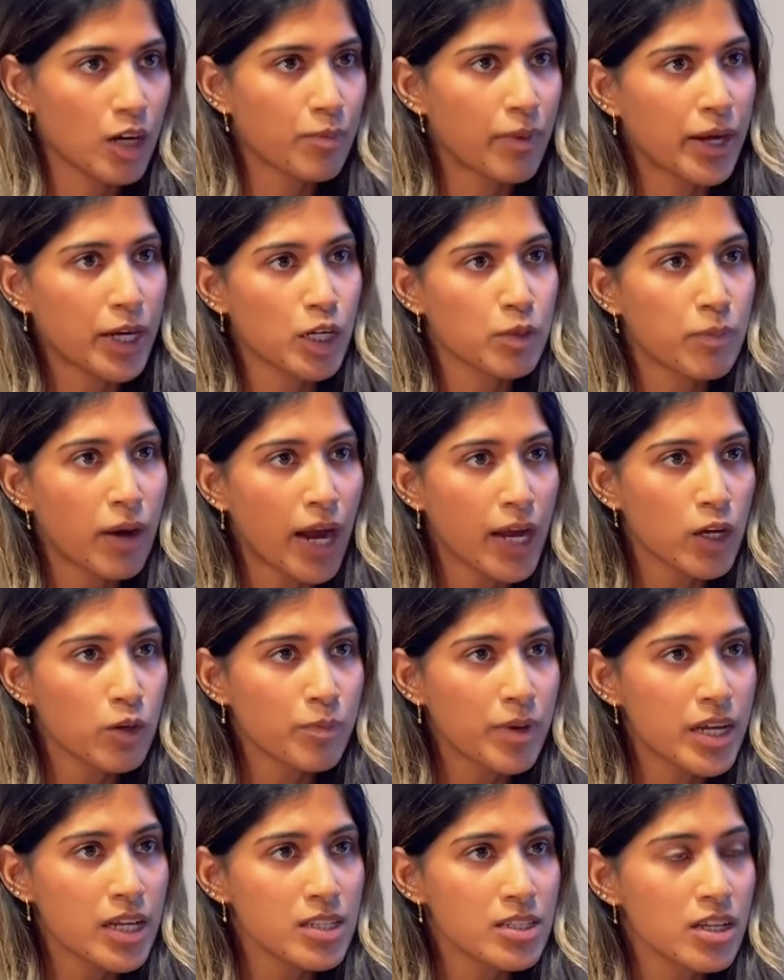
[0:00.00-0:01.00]
a
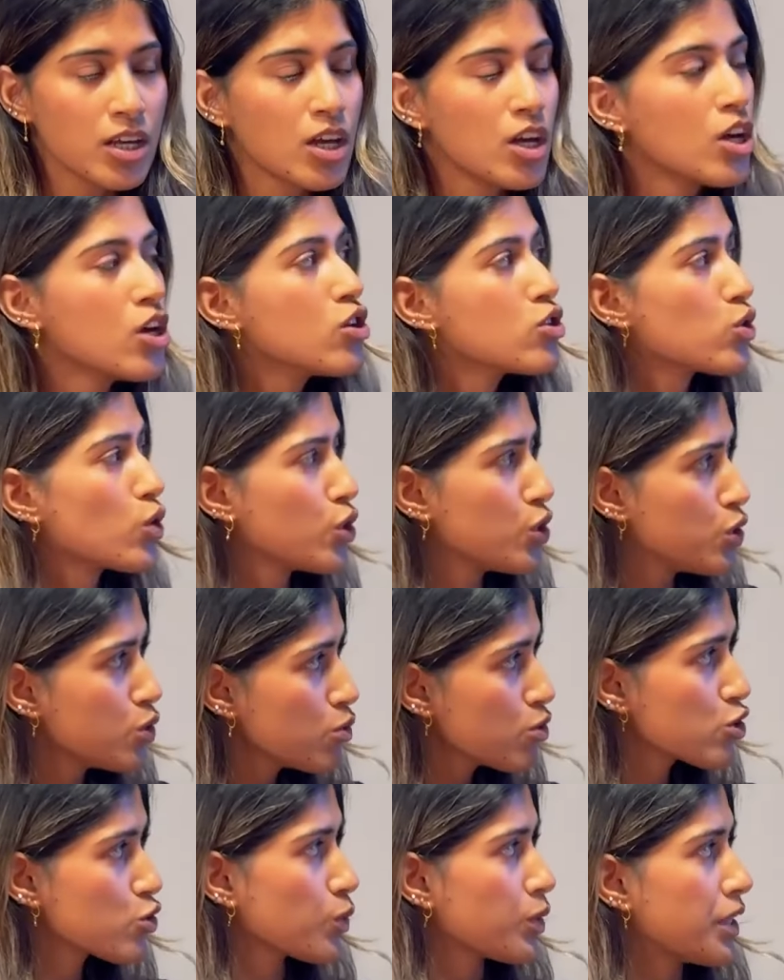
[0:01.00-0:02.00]
microbiome is. So
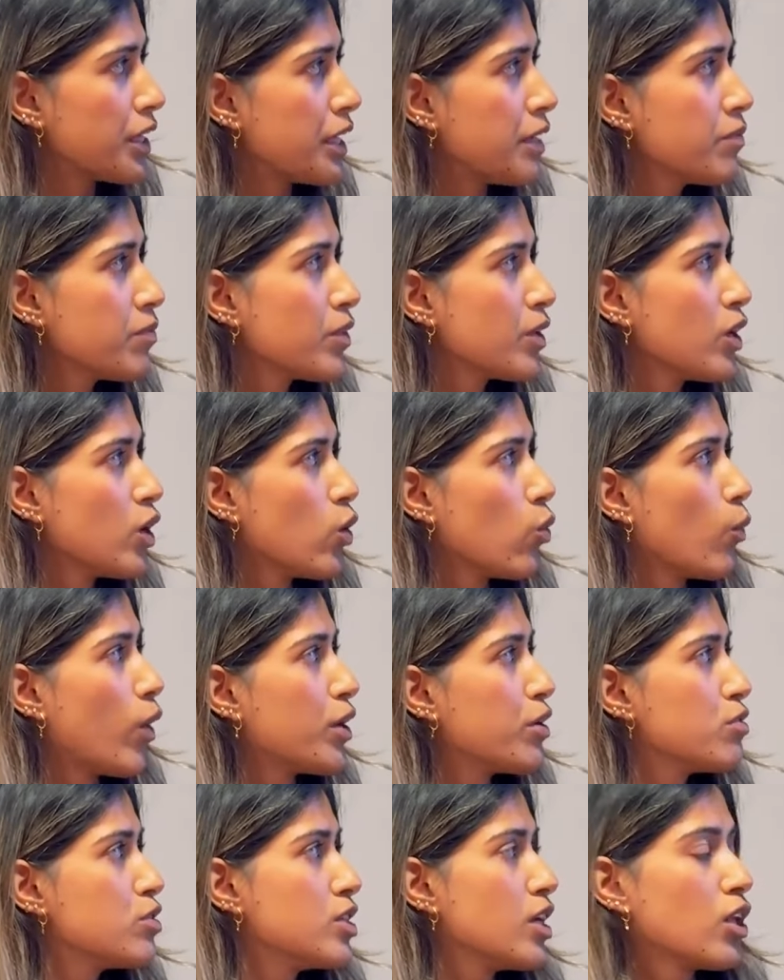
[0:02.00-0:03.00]
usually when
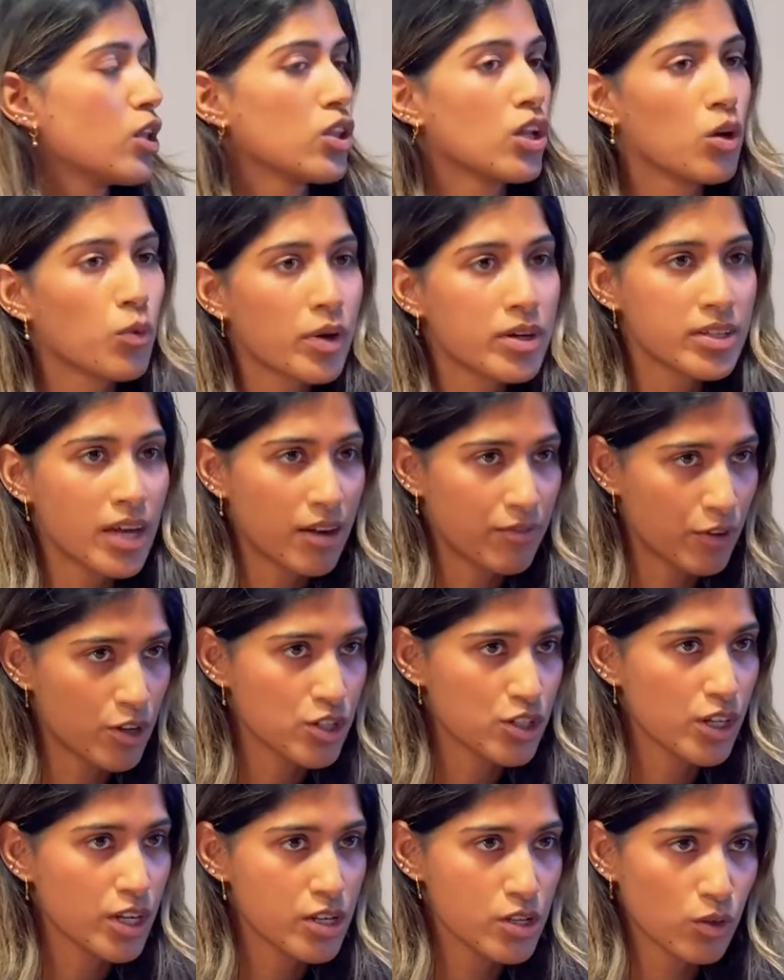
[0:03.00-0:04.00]
you see a lower
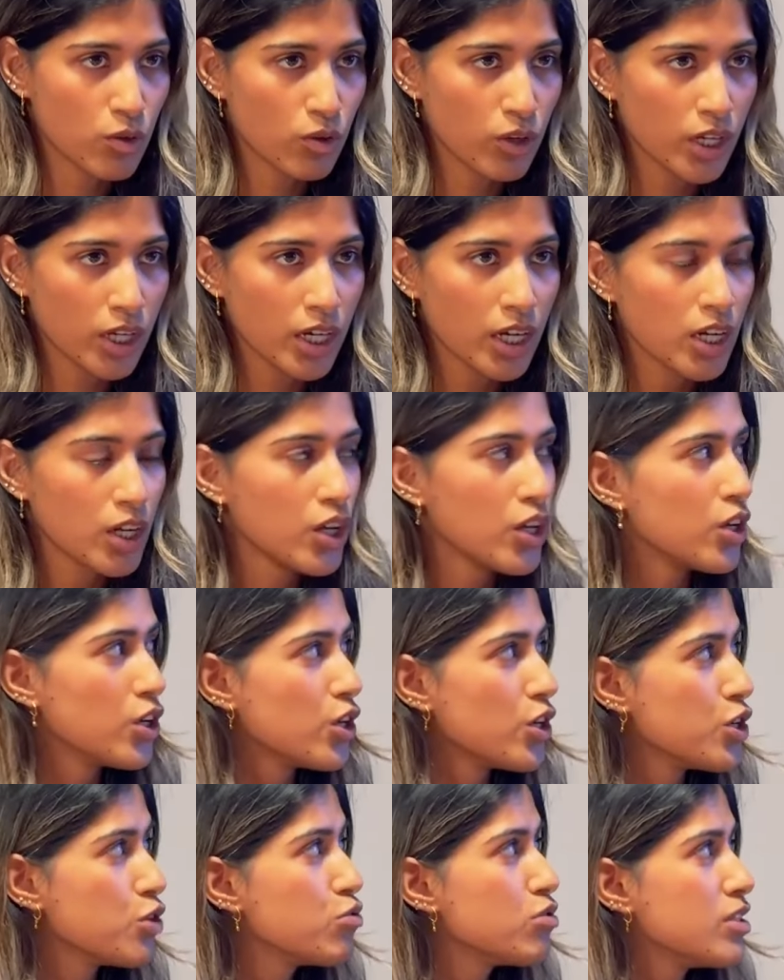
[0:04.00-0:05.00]
diversity score,
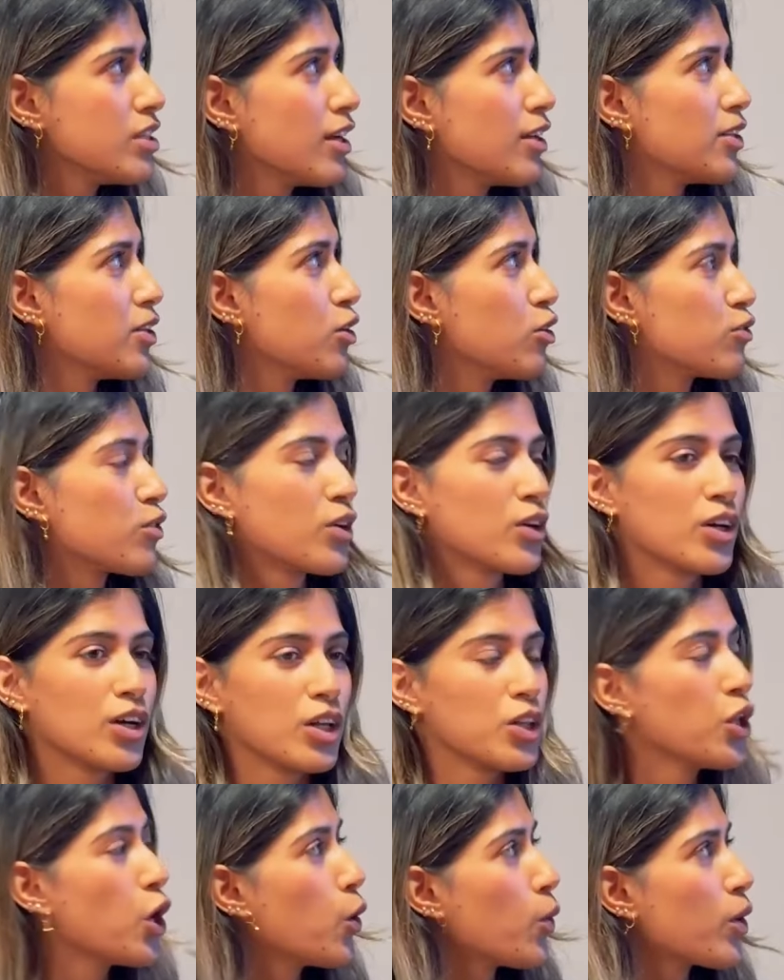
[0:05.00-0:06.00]
you see a lower
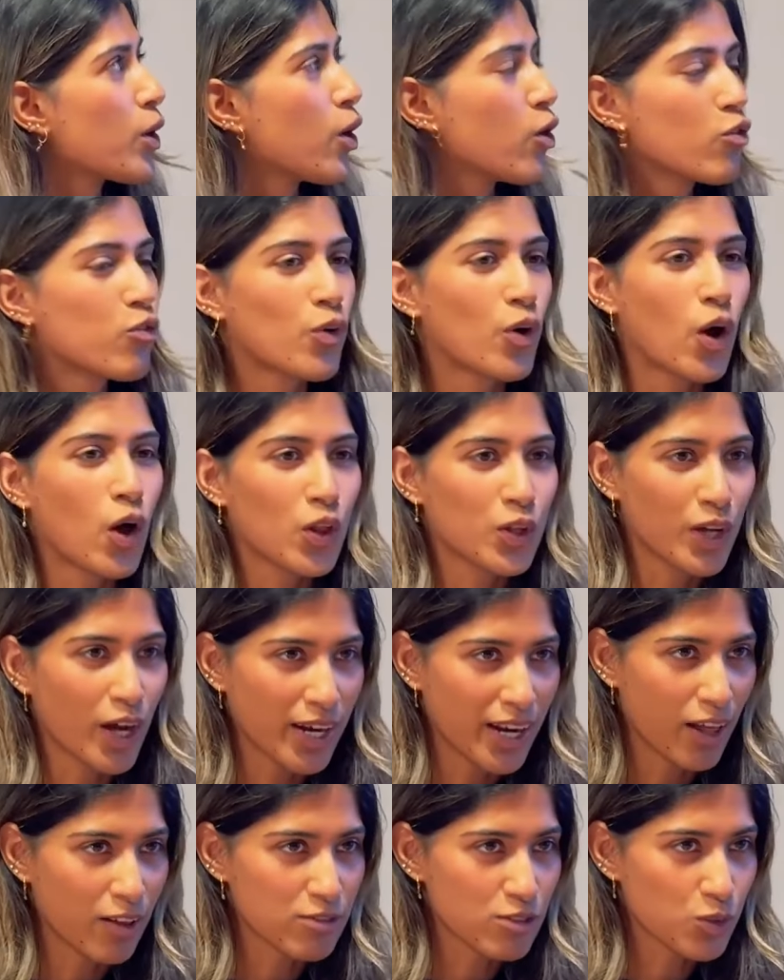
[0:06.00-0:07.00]
overall gut
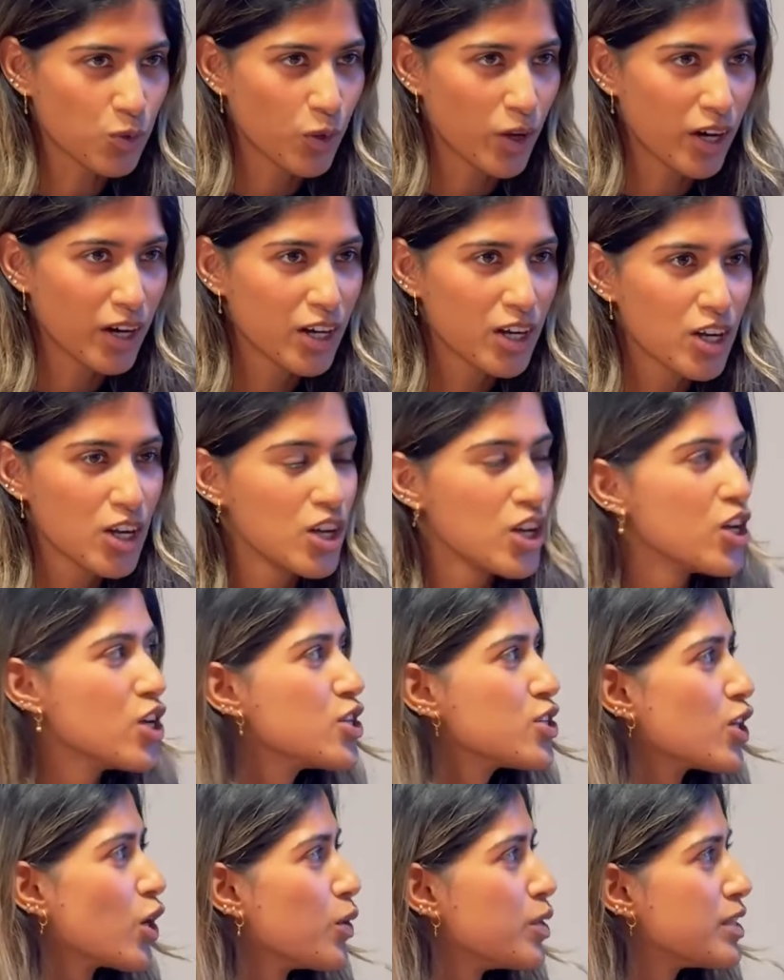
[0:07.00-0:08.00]
health score.
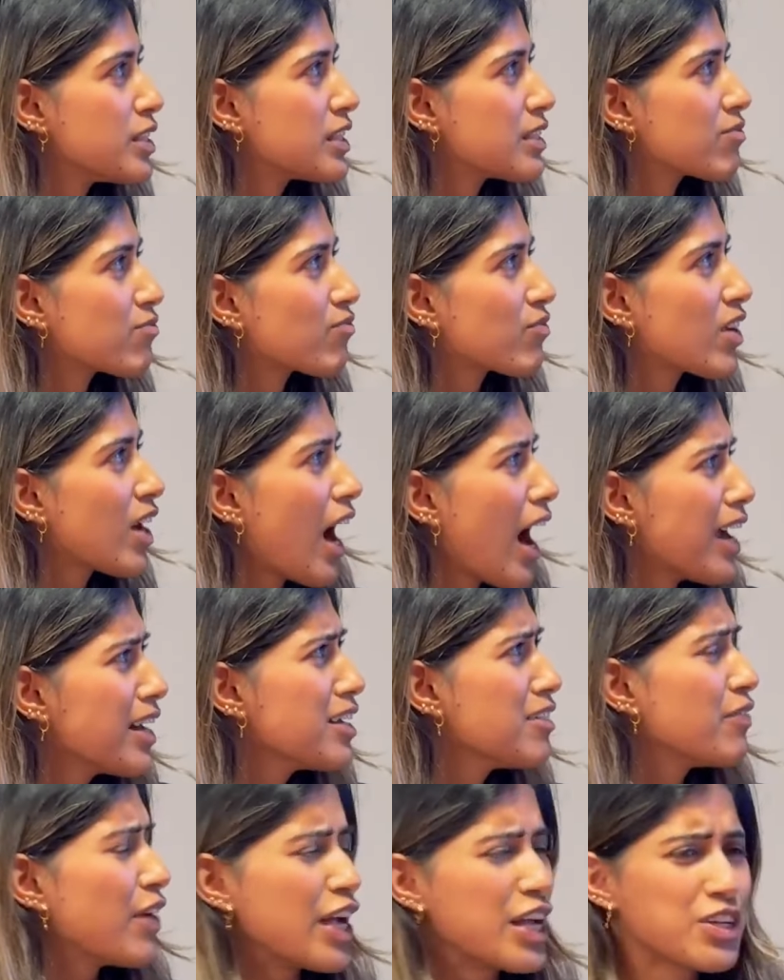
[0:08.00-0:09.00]
So it's kind
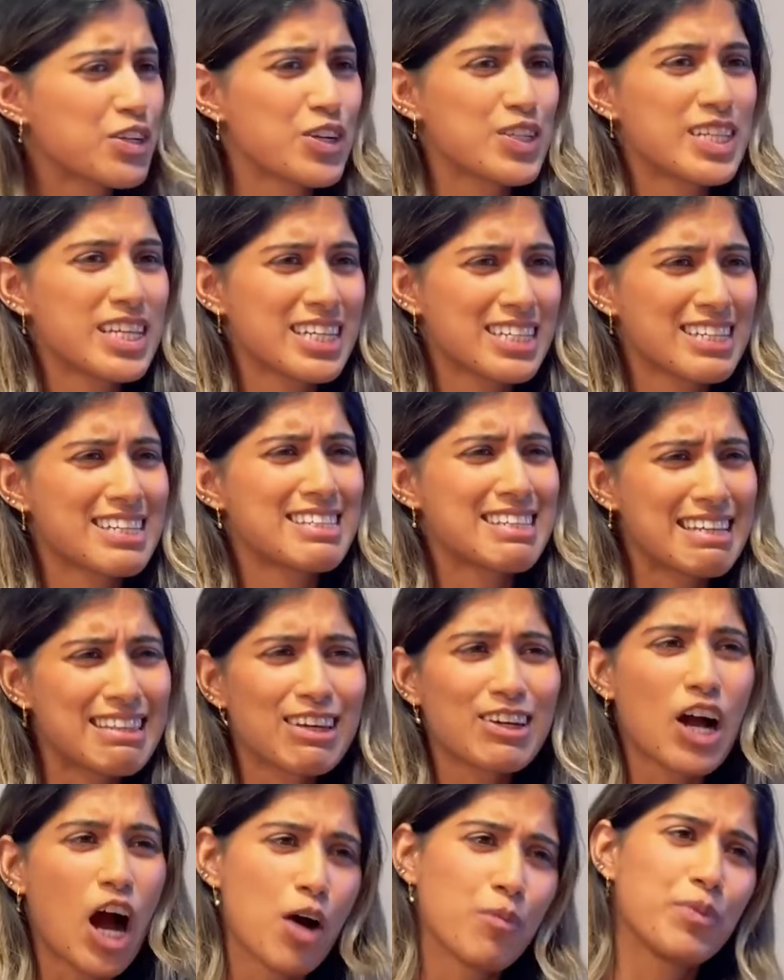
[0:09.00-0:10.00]
of interesting to see the
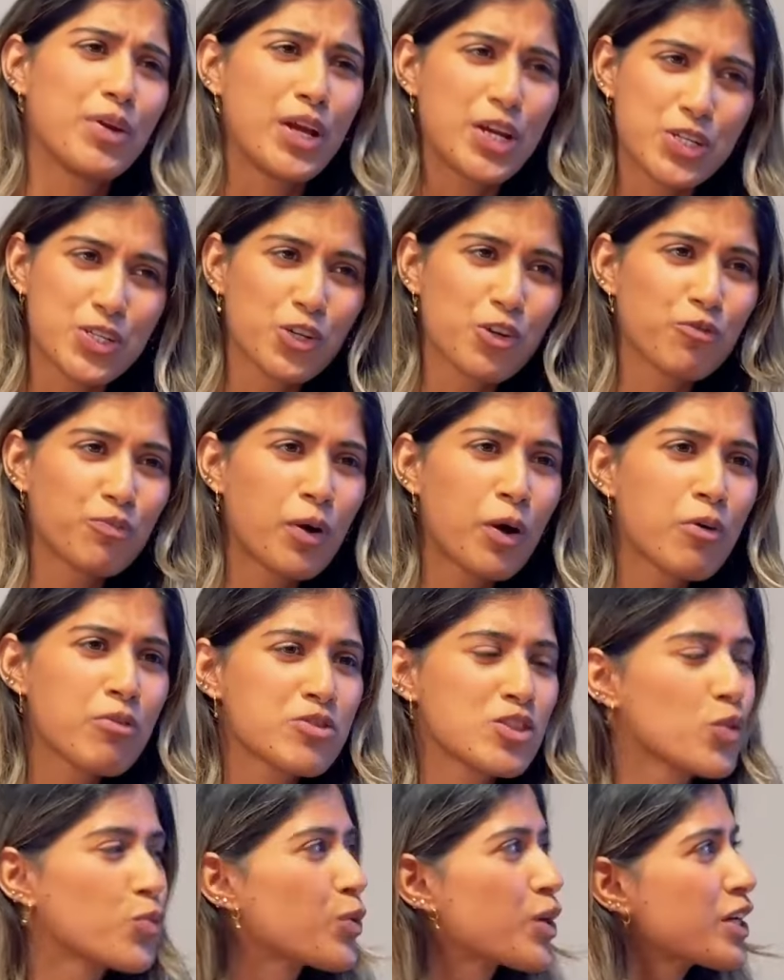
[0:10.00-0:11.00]
combination of both.
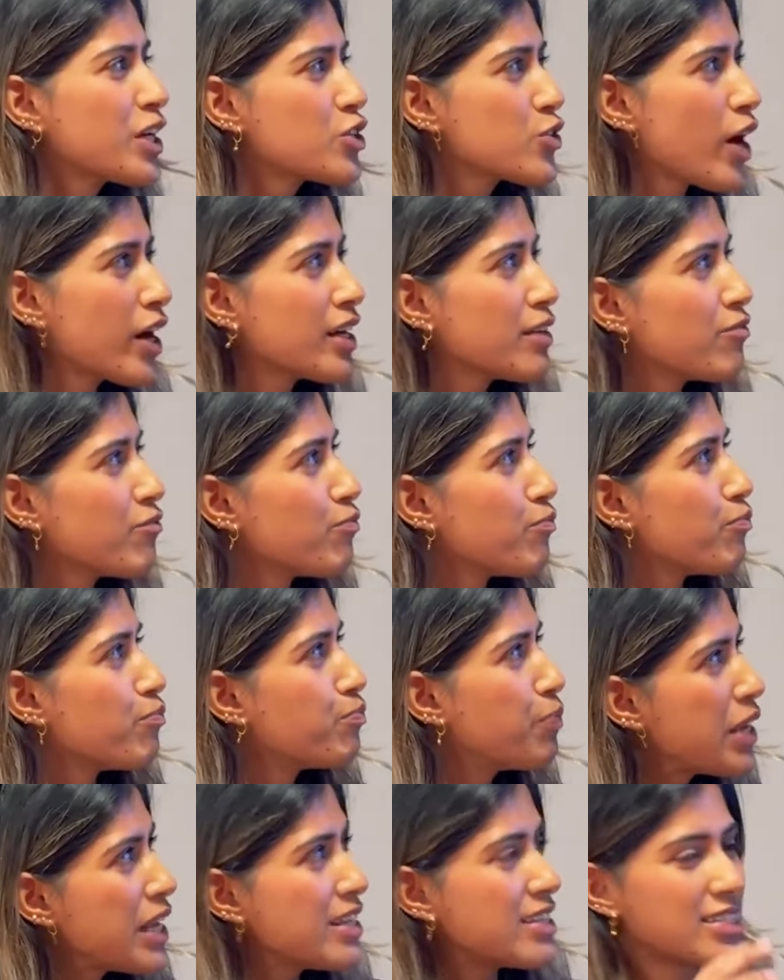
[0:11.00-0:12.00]
So we're going to try to
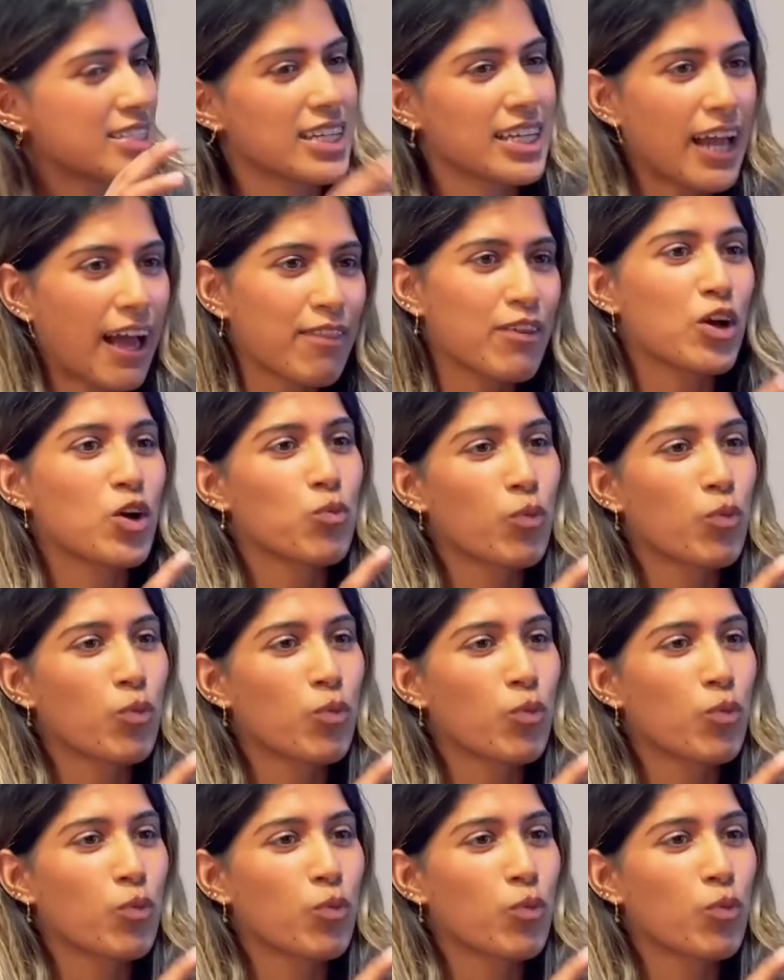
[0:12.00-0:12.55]
piece together